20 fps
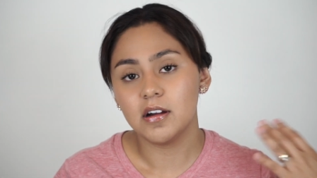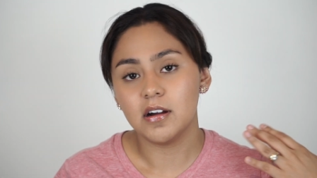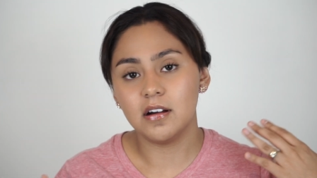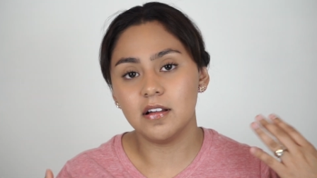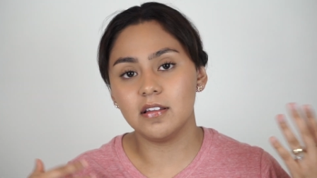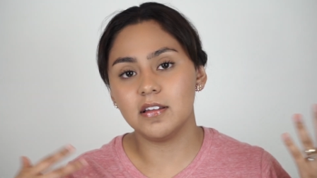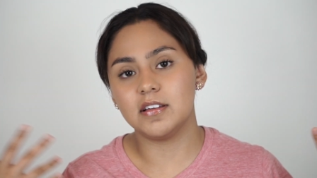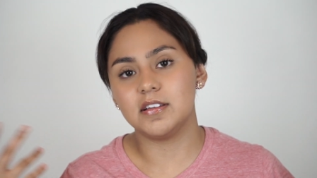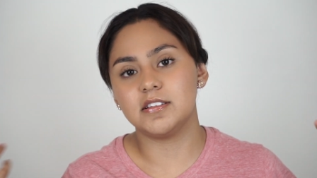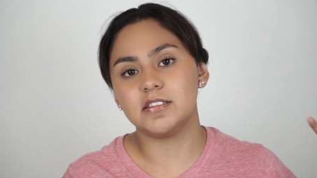
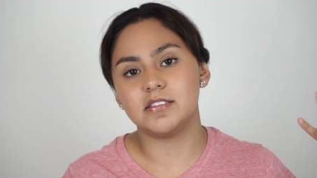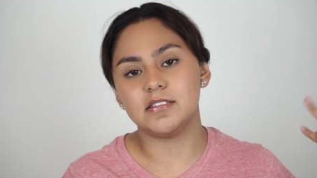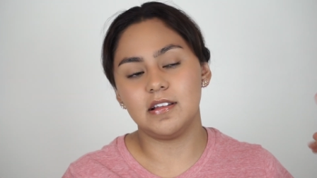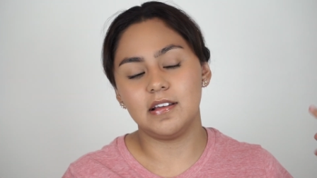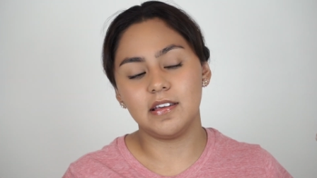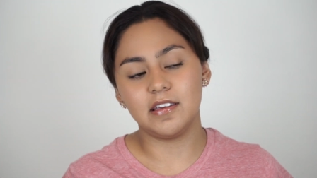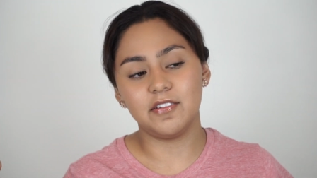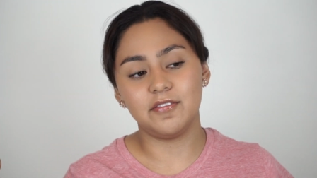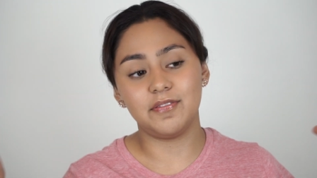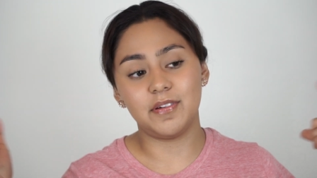unless
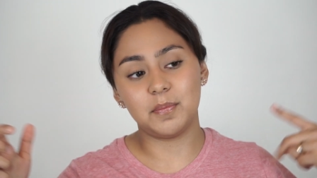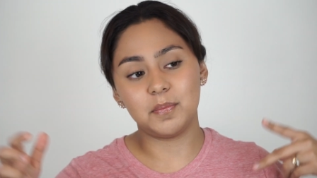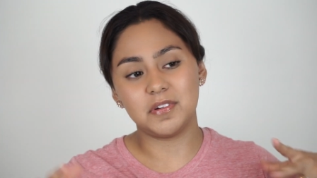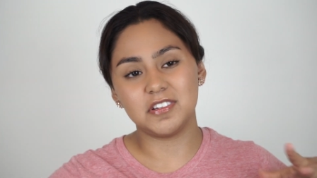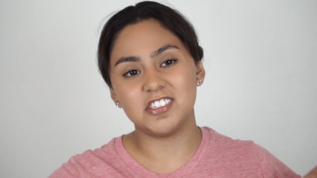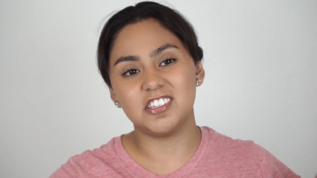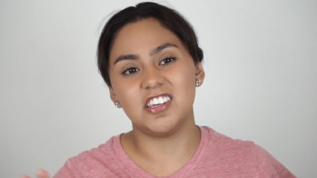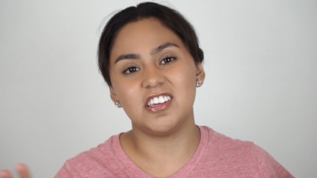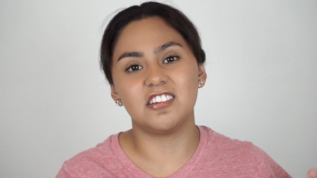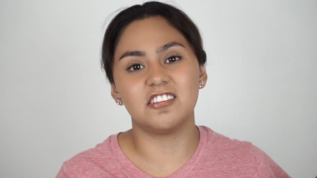like if I'm
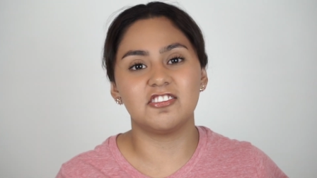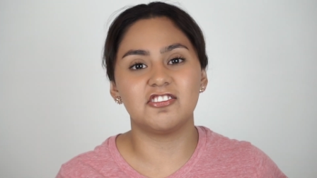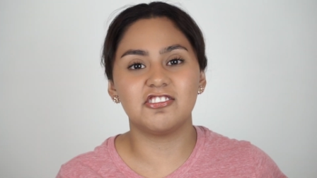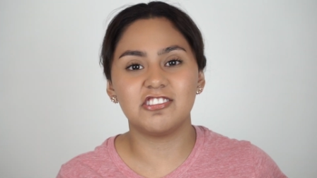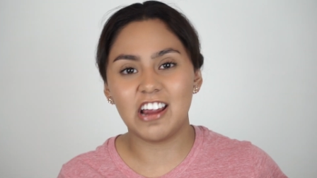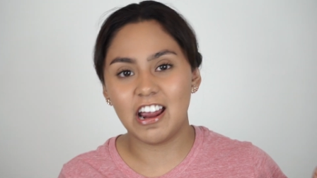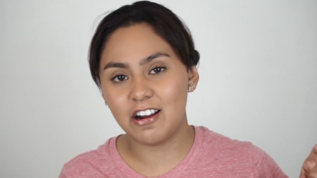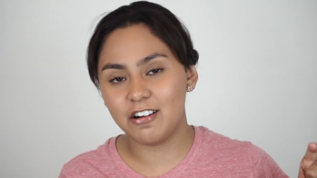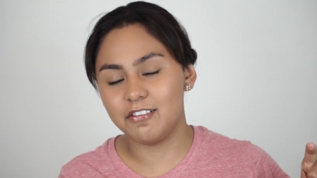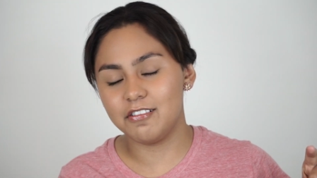gonna take a
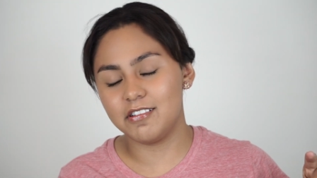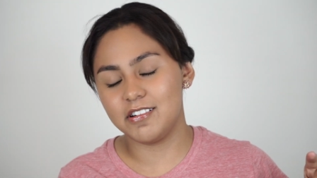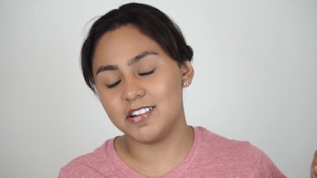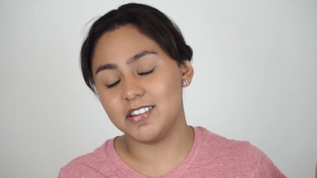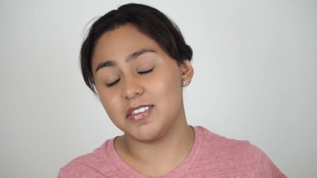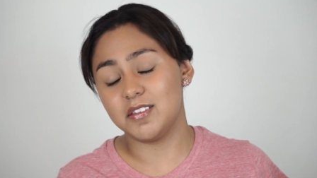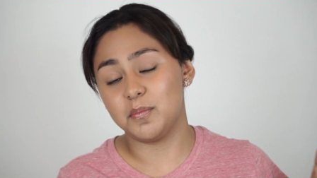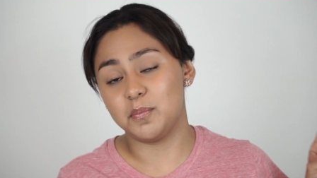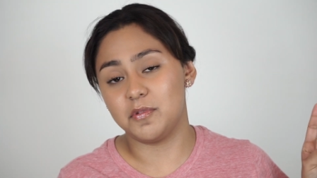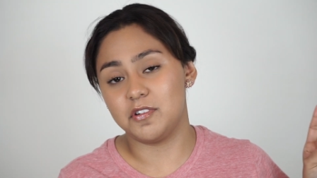shower
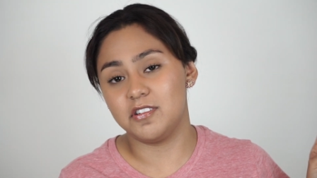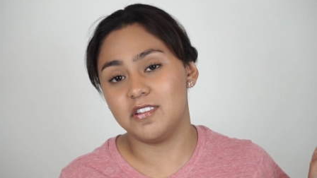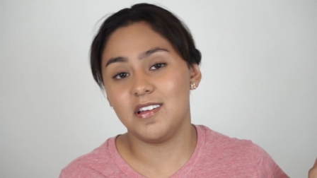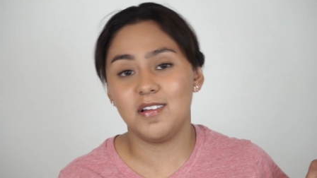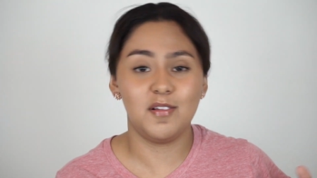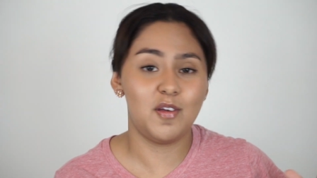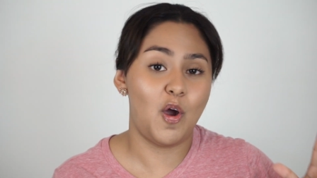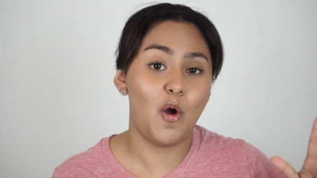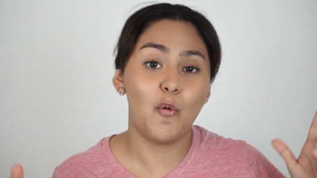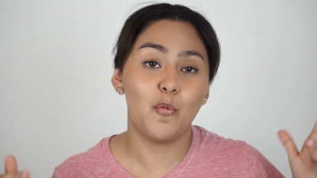in the
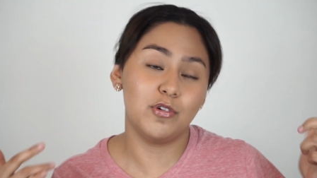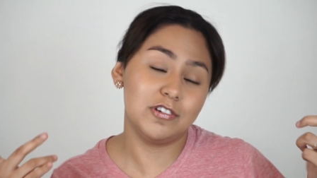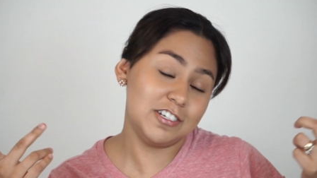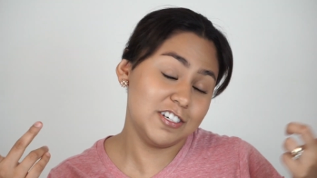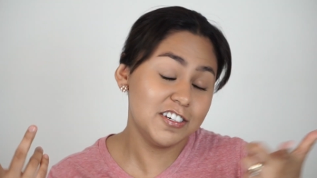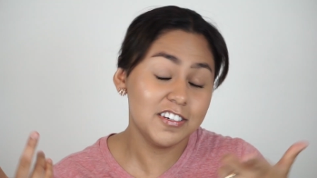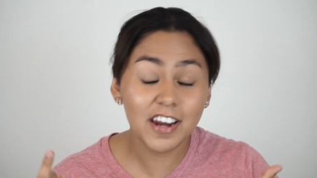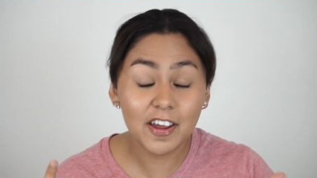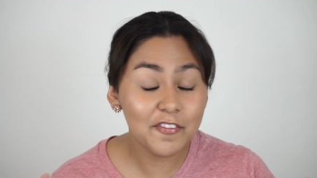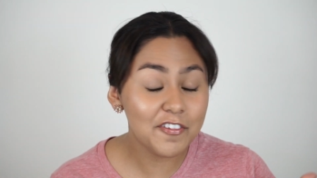morning,
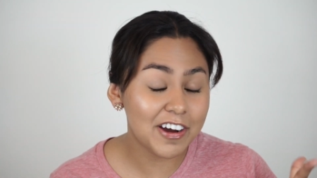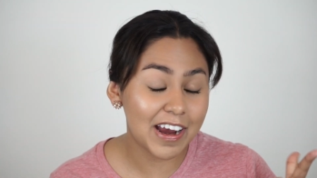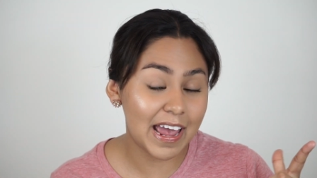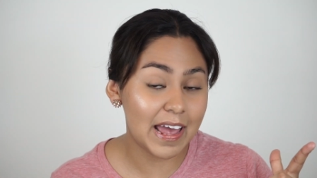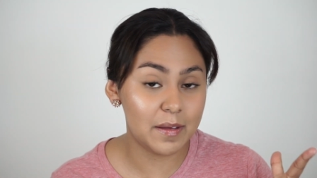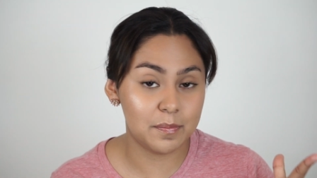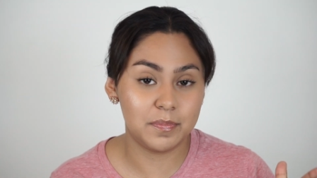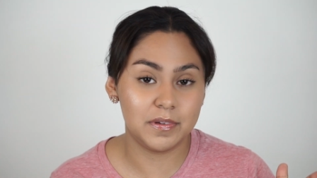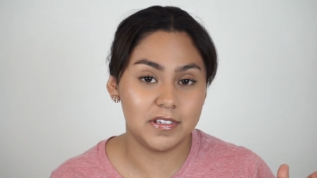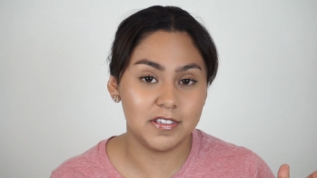which never
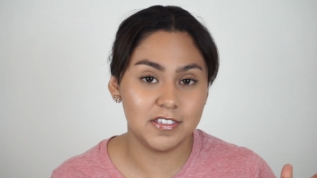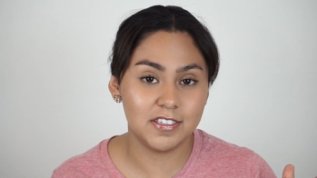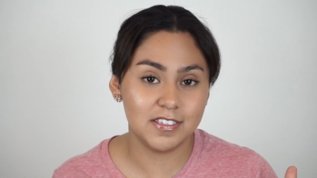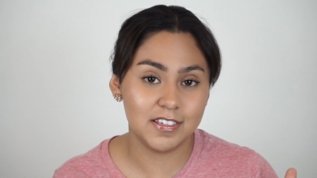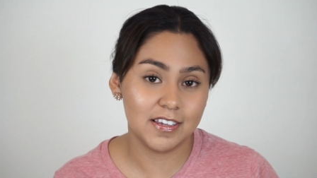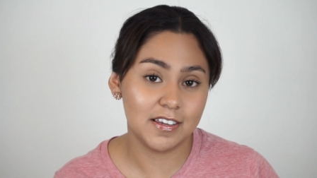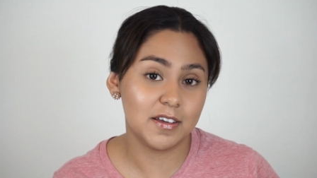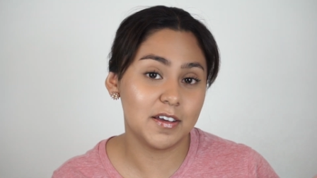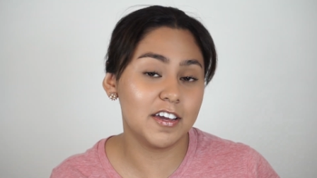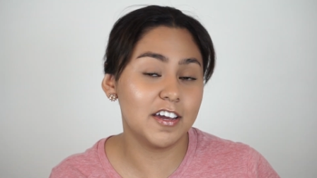
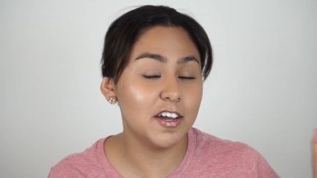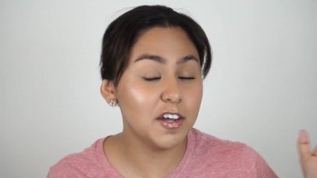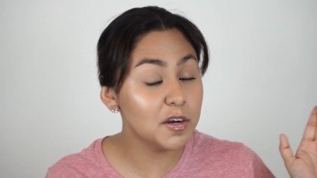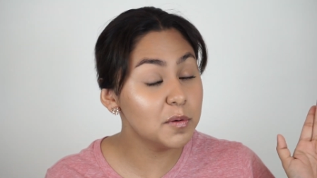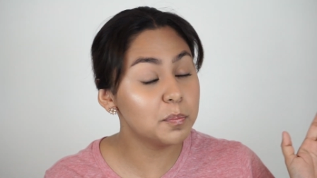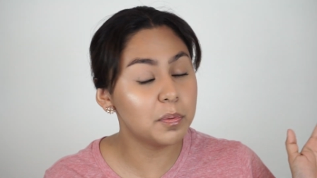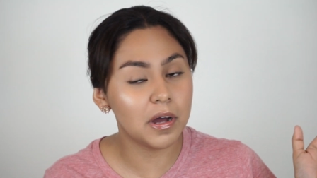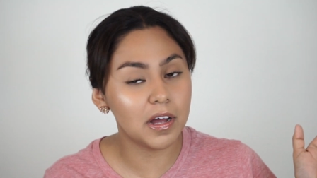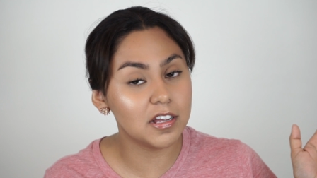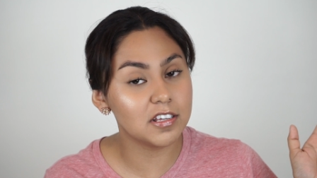happens,
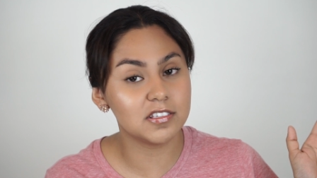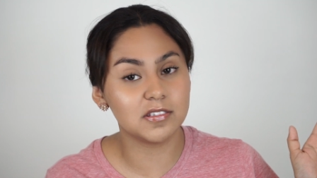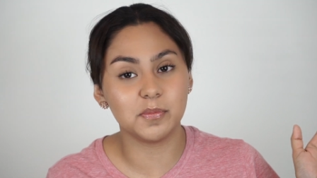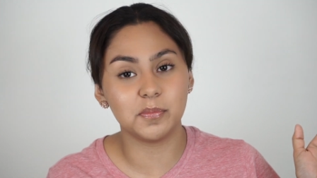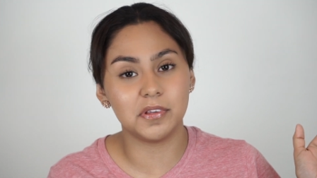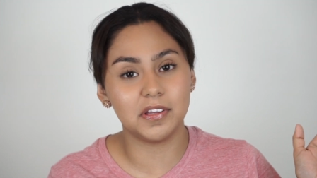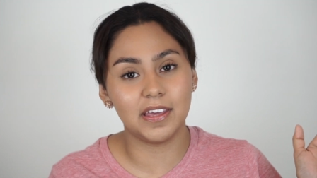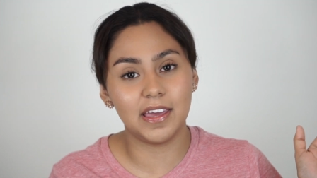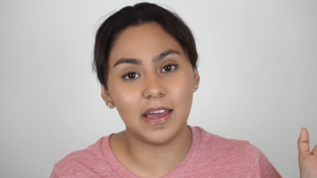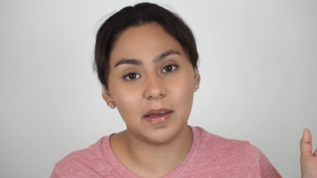could
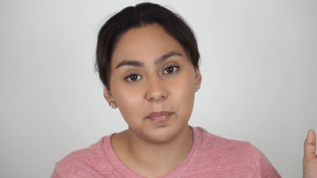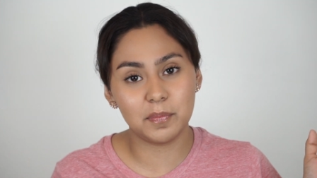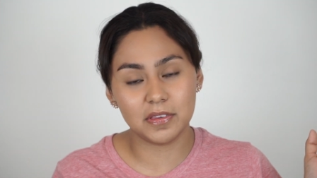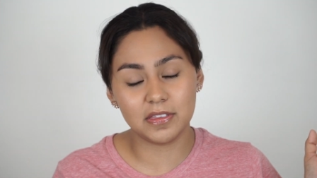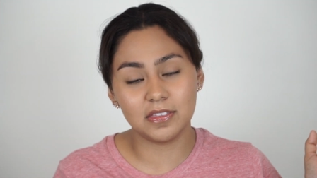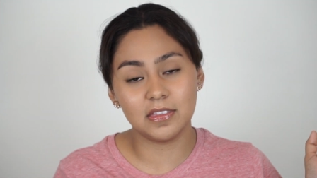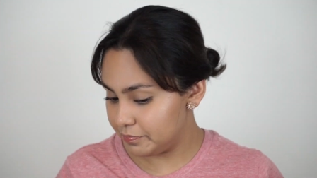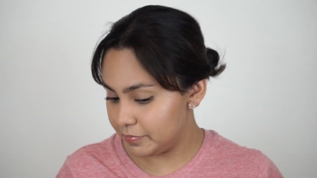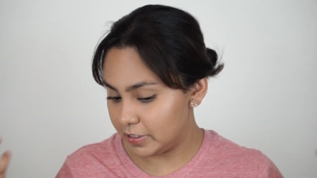possibly happen.